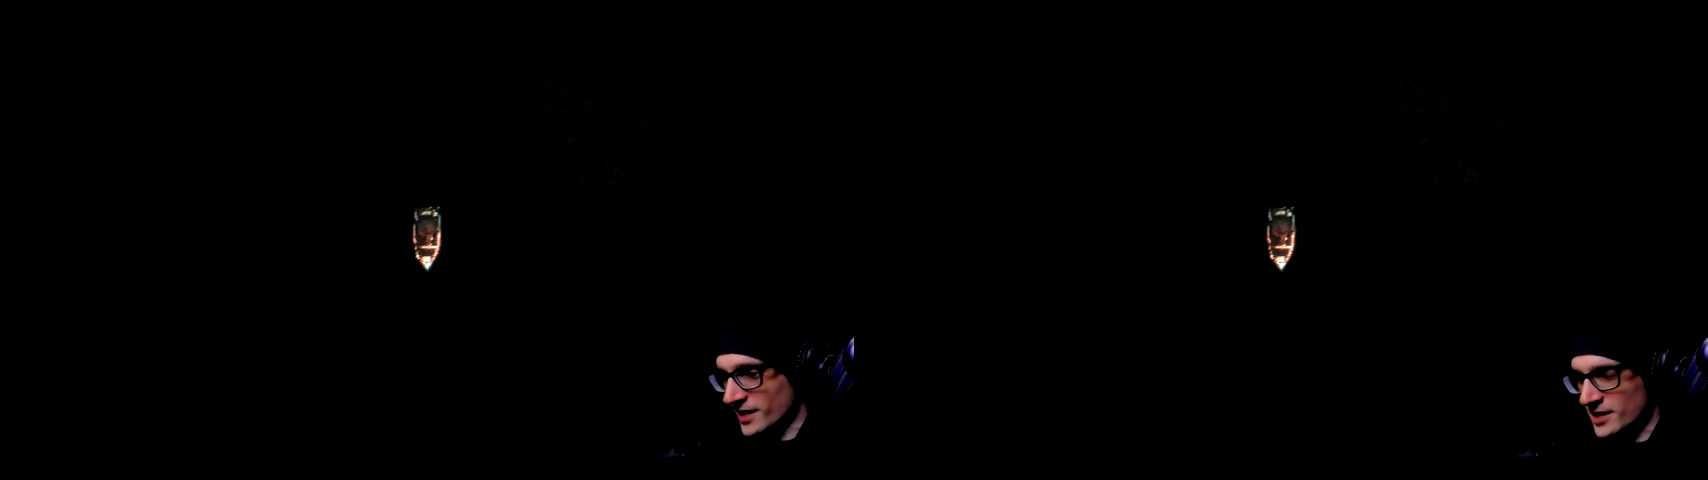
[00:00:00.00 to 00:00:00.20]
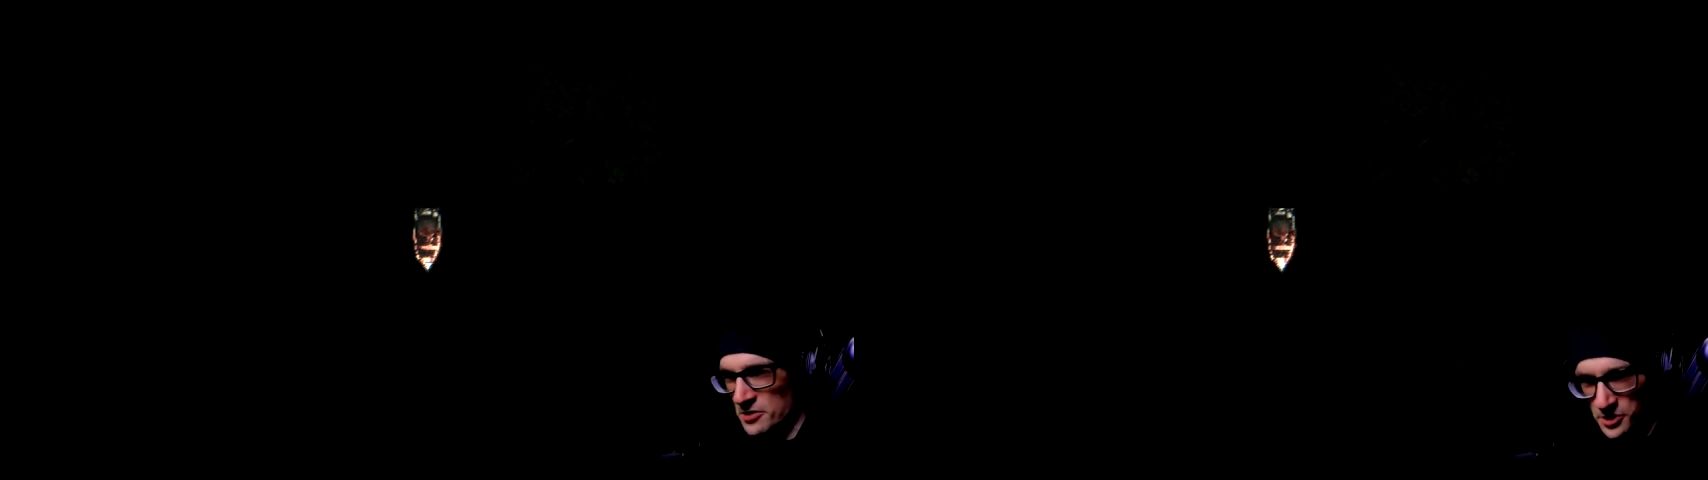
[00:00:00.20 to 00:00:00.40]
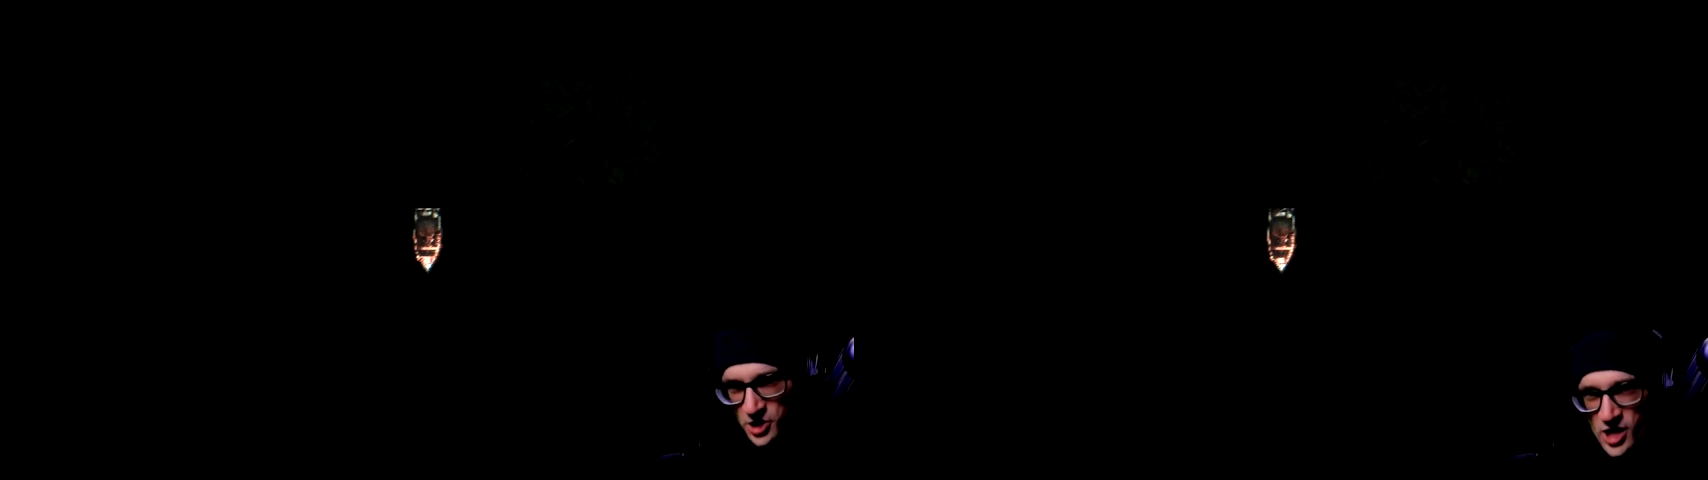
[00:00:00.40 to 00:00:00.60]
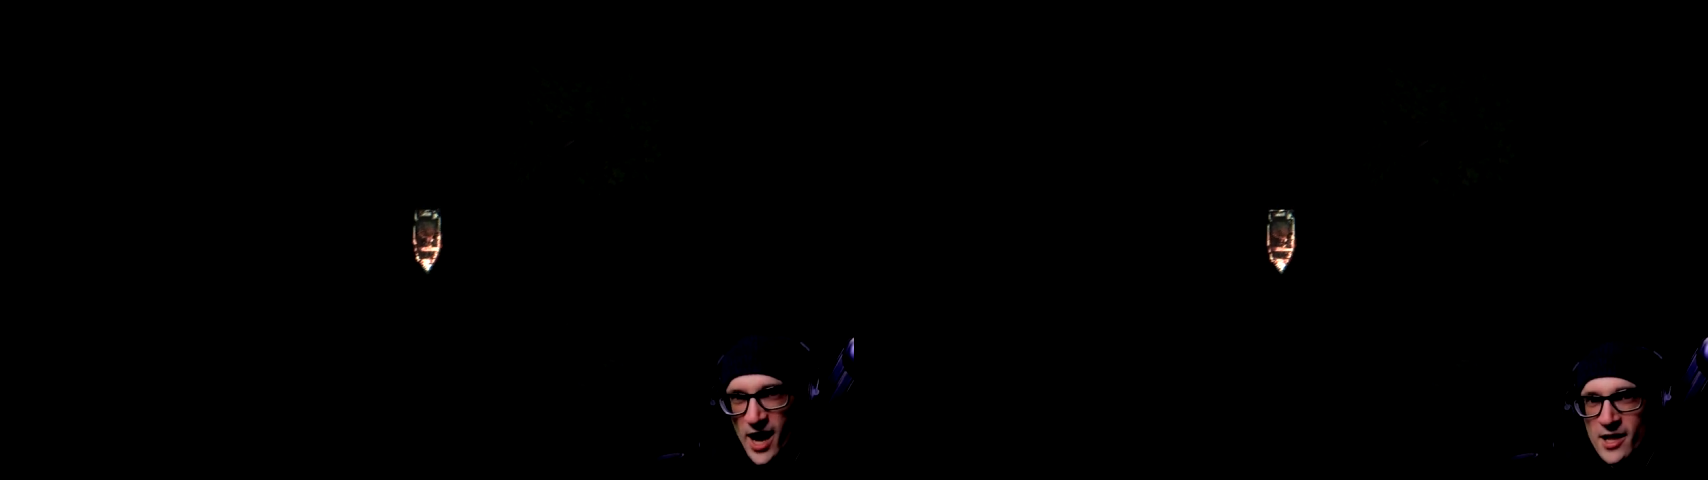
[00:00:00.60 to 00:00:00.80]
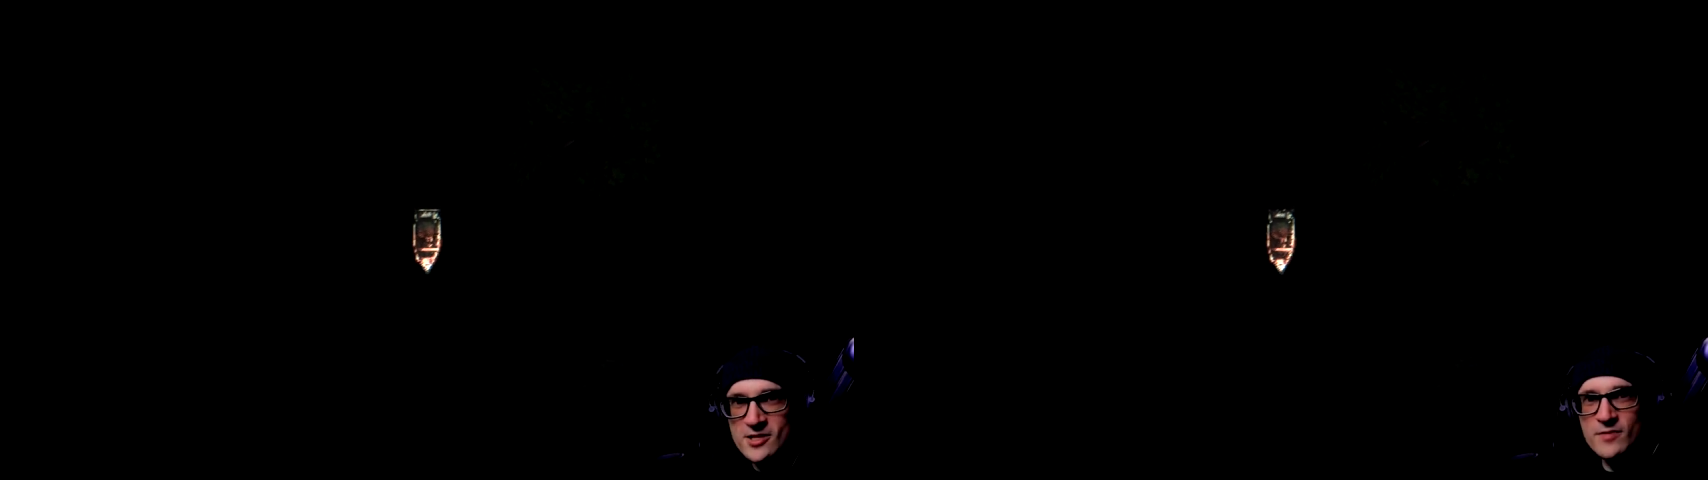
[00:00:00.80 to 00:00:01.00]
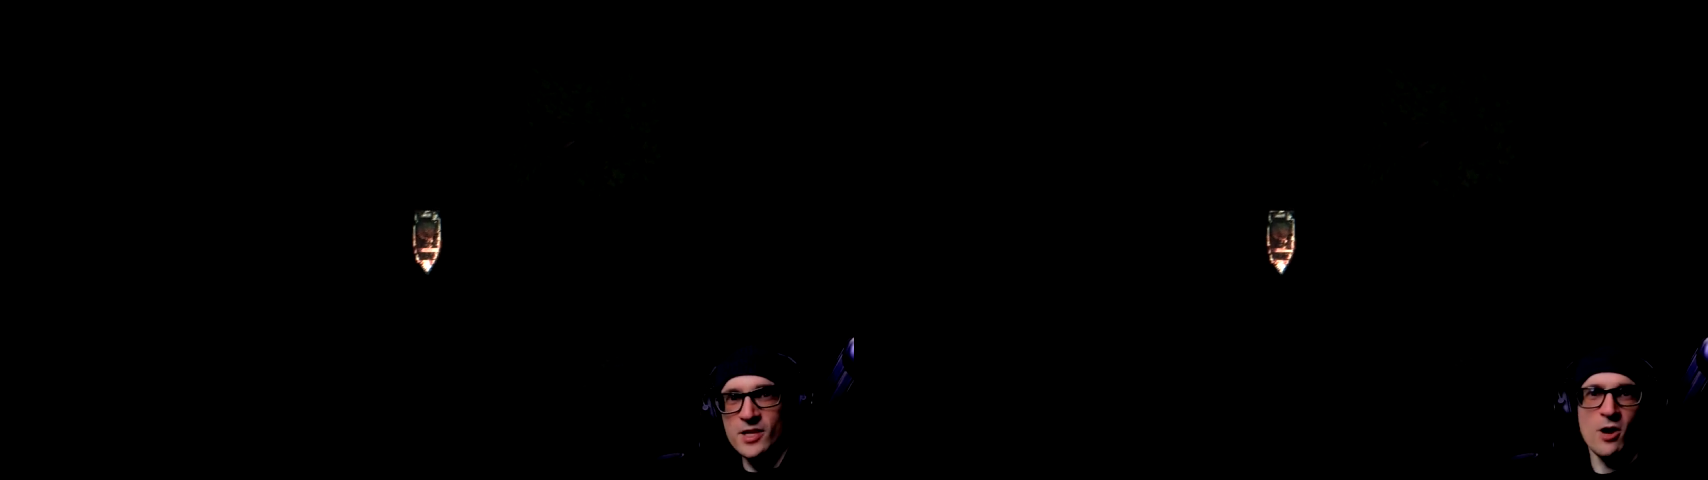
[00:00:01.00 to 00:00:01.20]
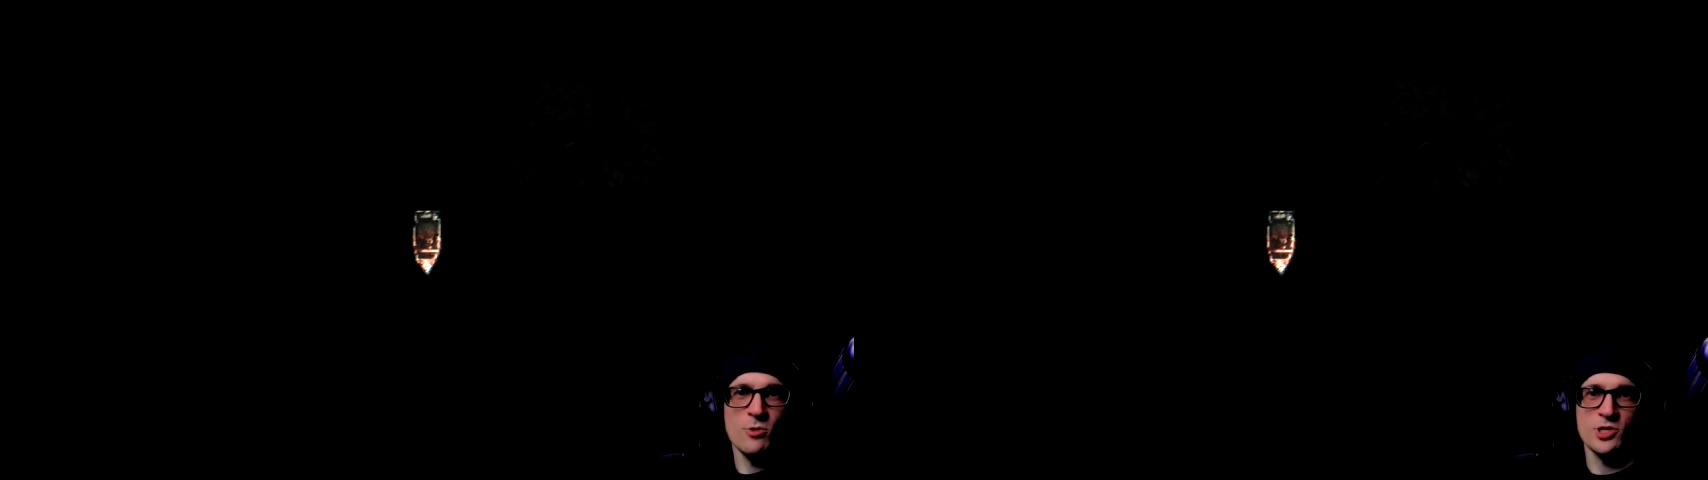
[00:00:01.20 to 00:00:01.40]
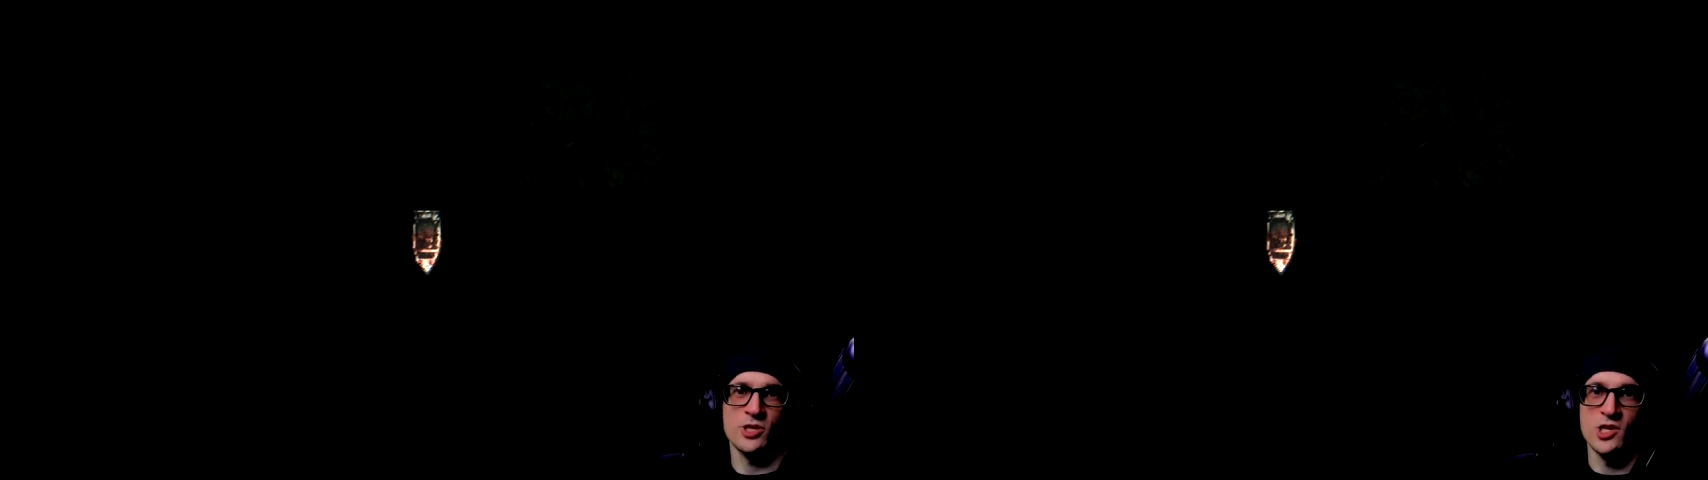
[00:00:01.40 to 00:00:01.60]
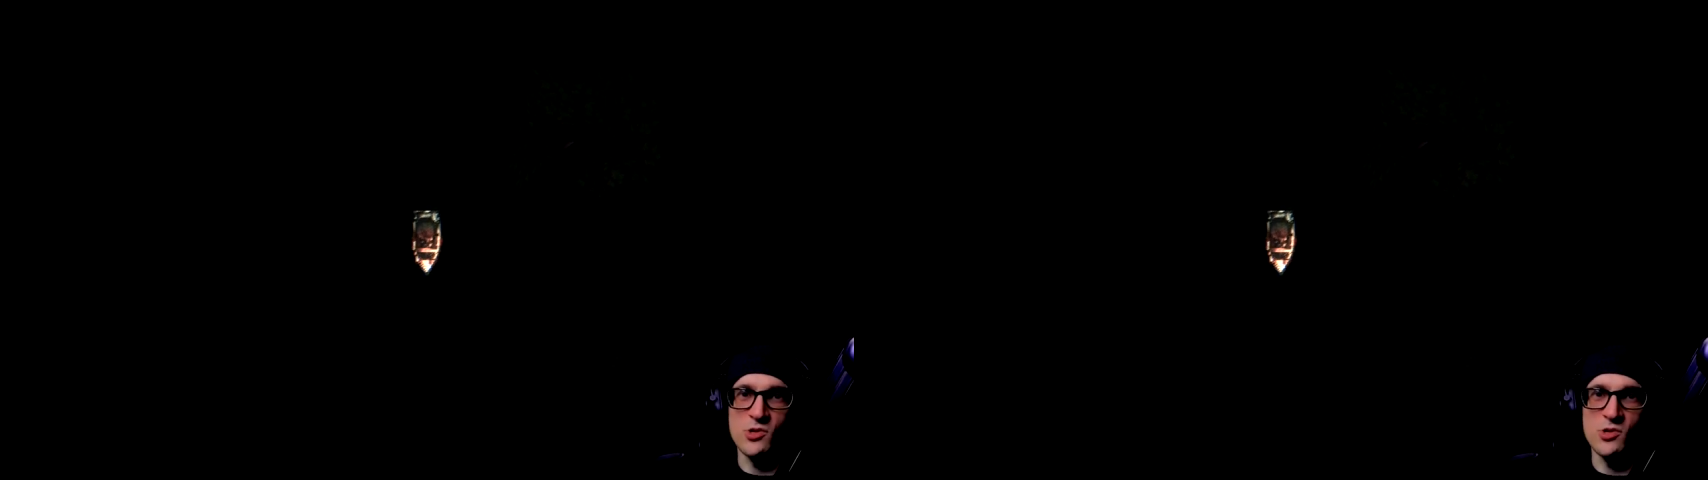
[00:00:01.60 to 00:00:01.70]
They're chads of the ocean.